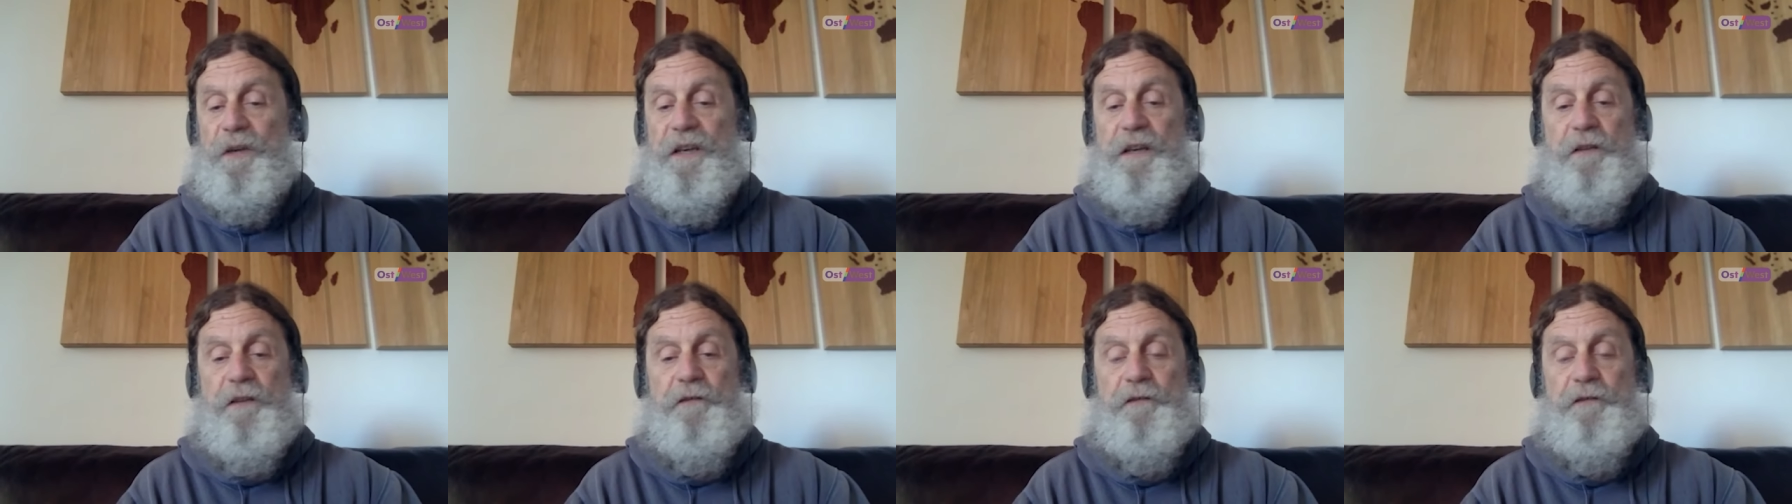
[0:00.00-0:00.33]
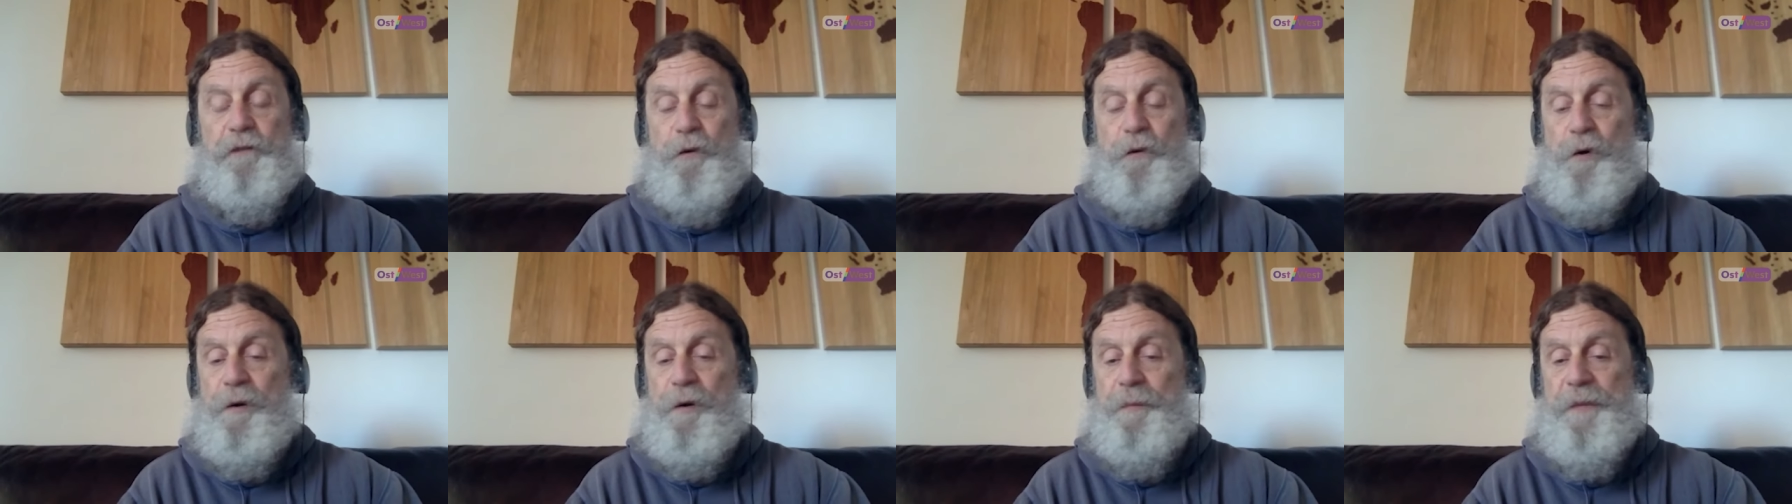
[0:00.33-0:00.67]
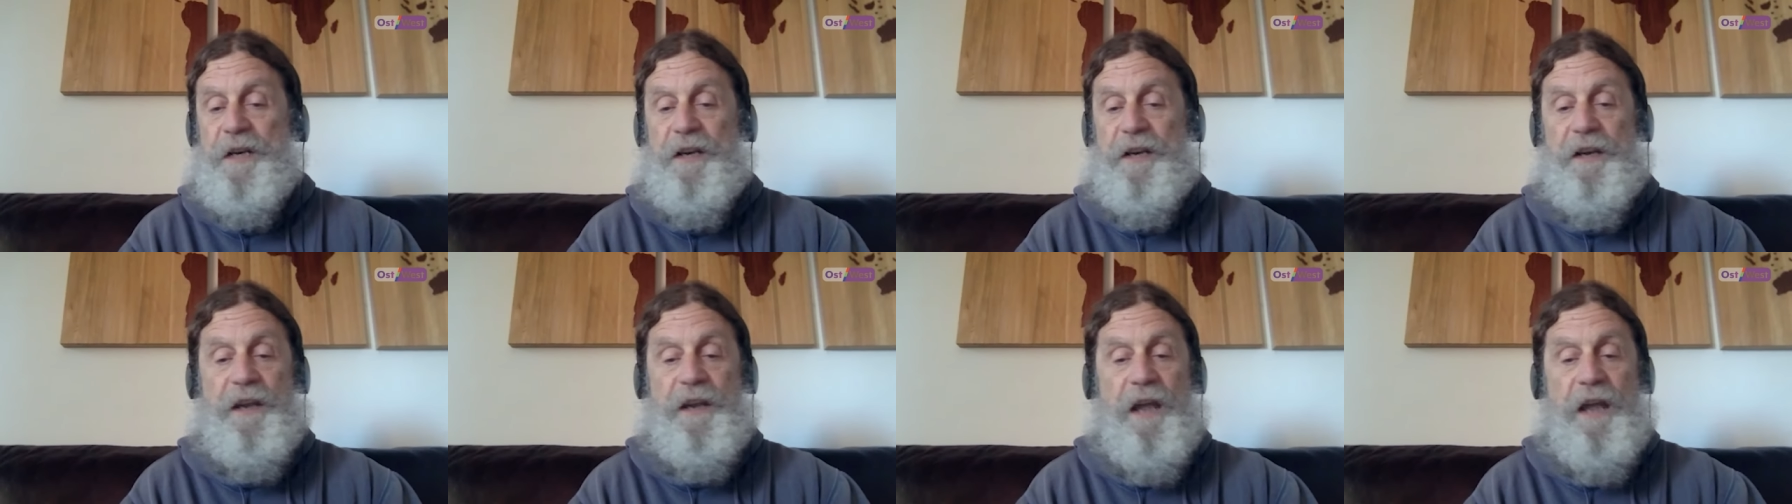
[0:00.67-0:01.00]

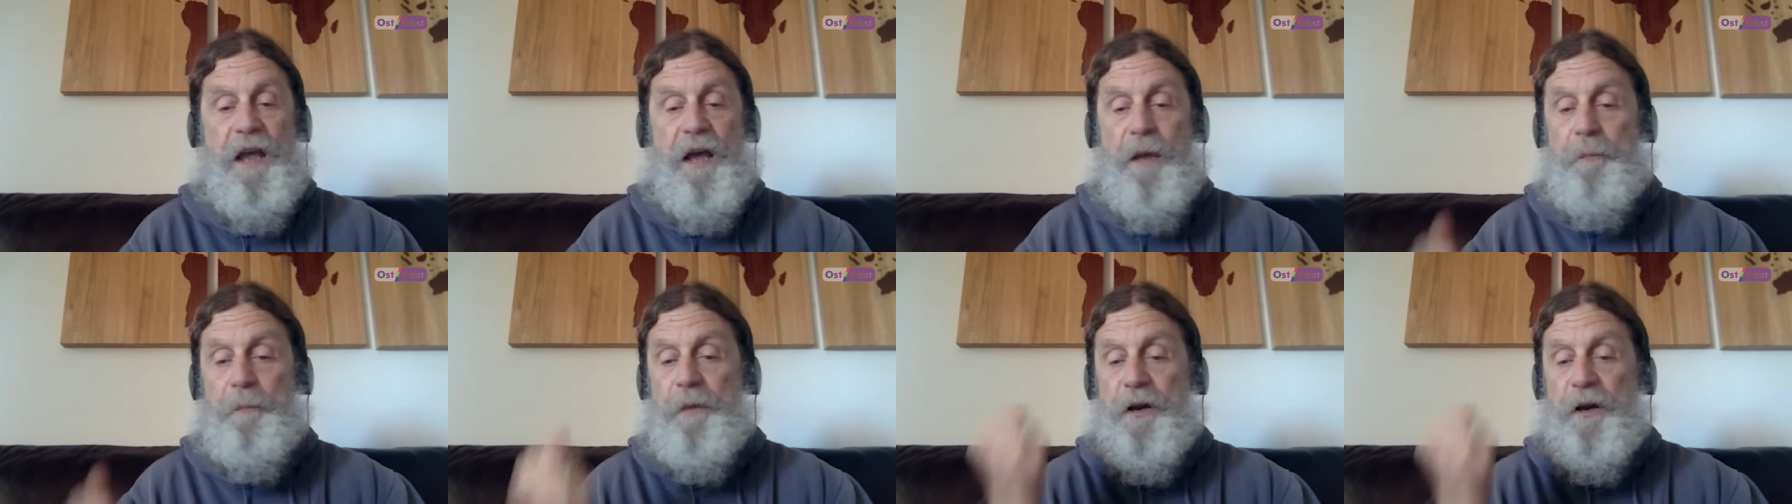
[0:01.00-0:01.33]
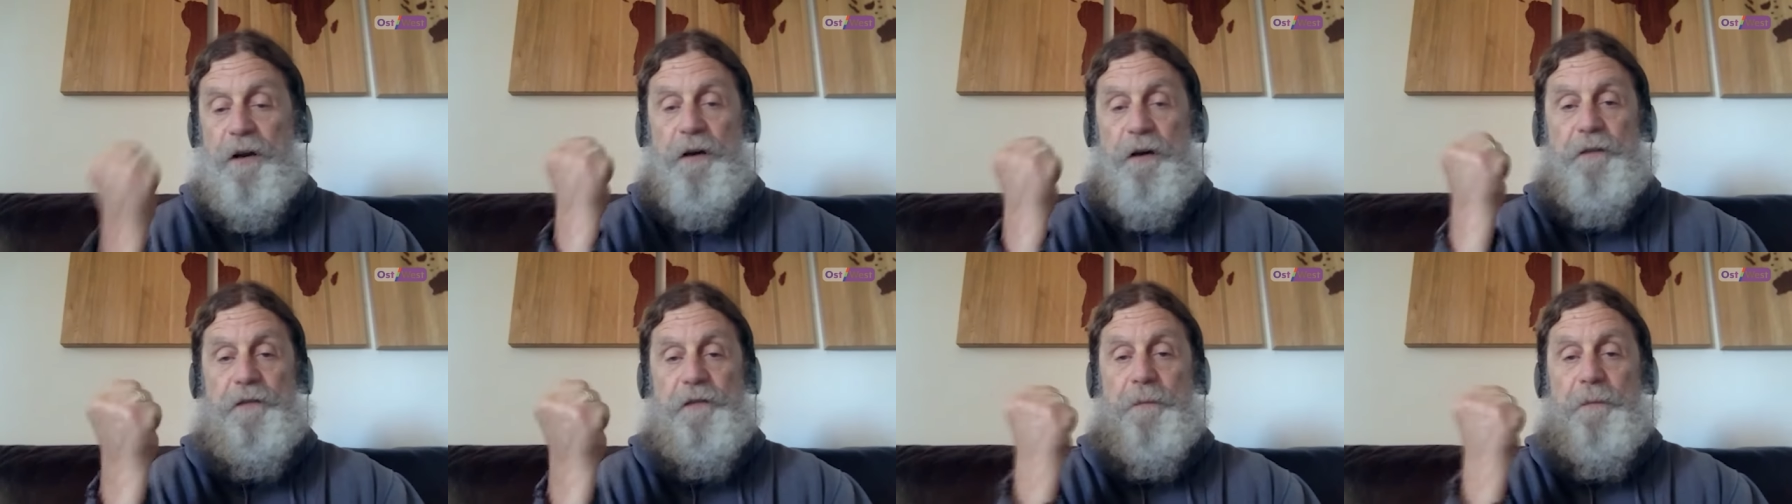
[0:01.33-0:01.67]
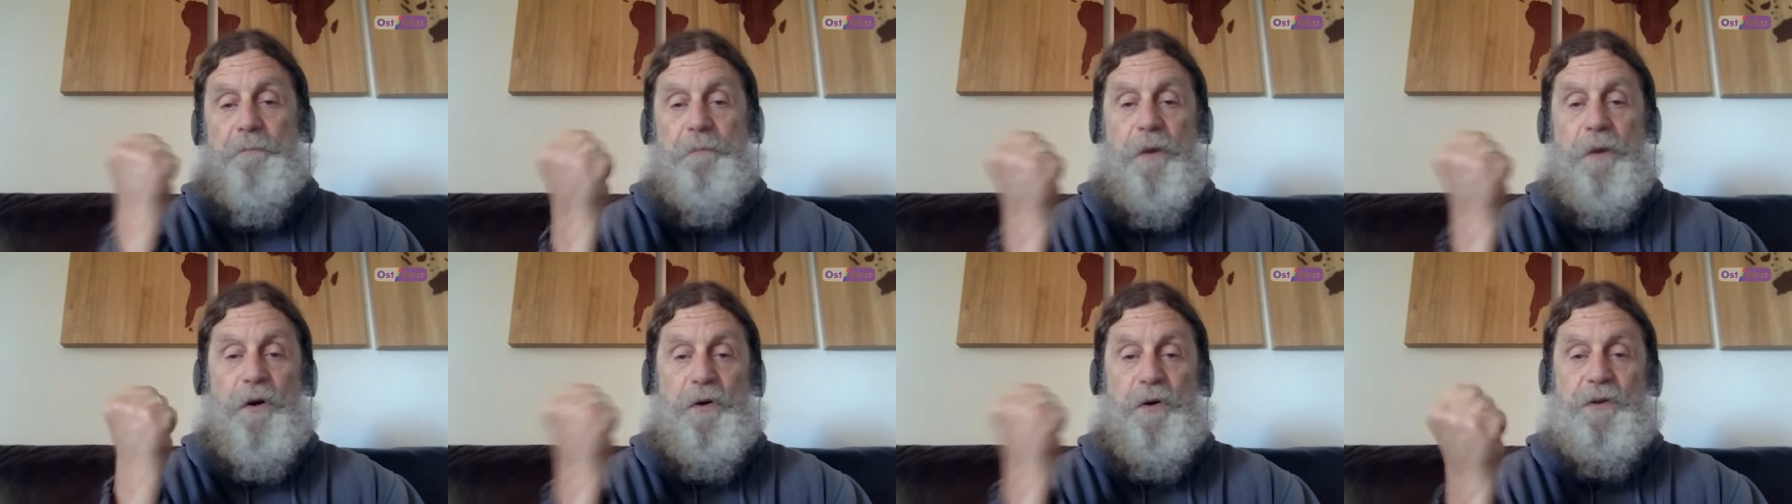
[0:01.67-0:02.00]
conformity, but of the
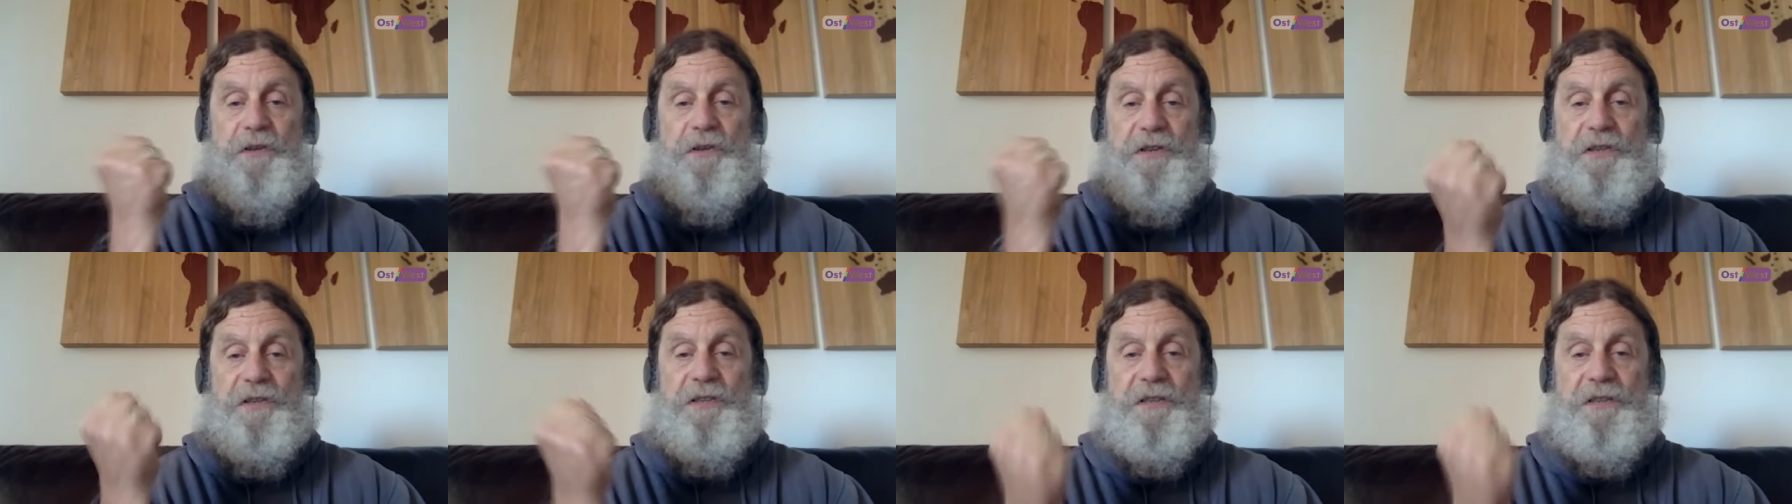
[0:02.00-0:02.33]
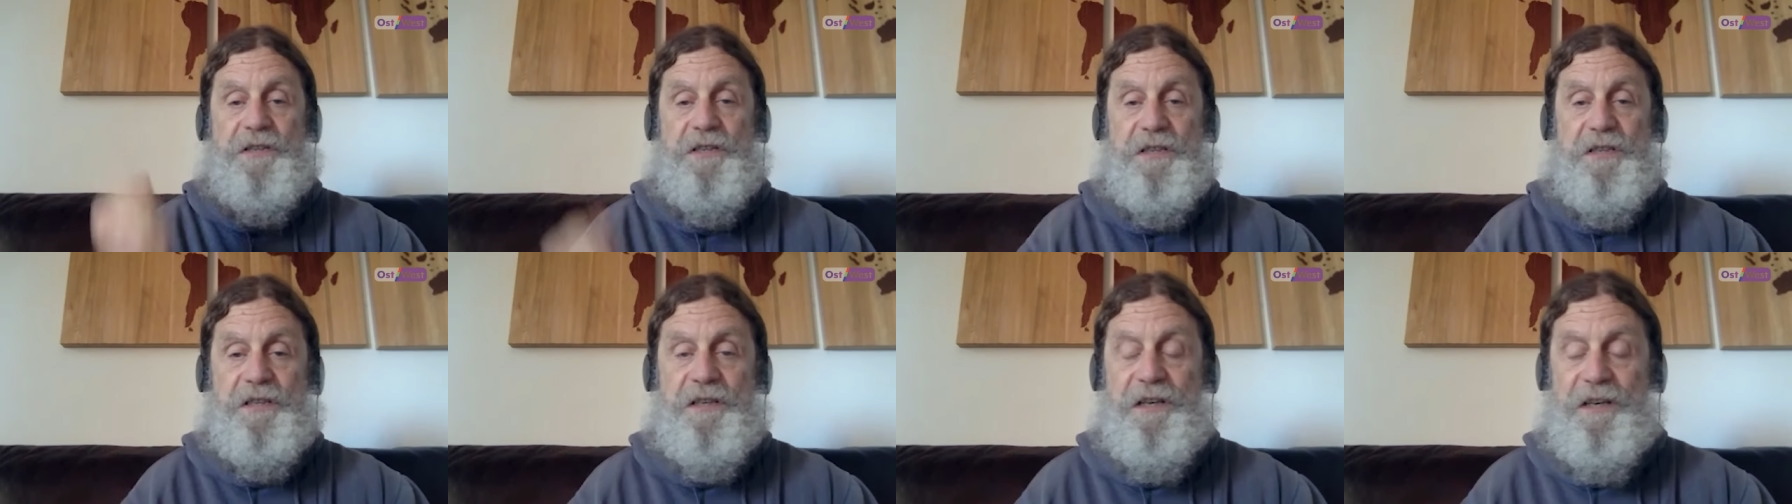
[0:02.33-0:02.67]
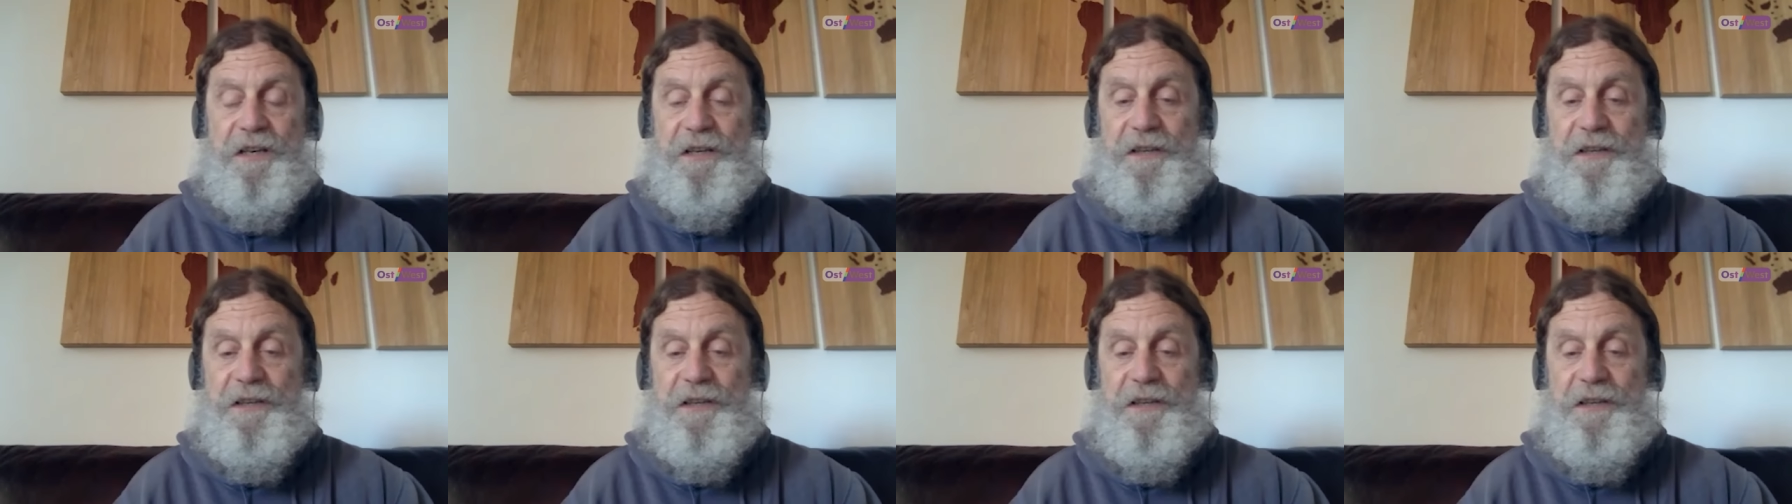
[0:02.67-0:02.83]
most,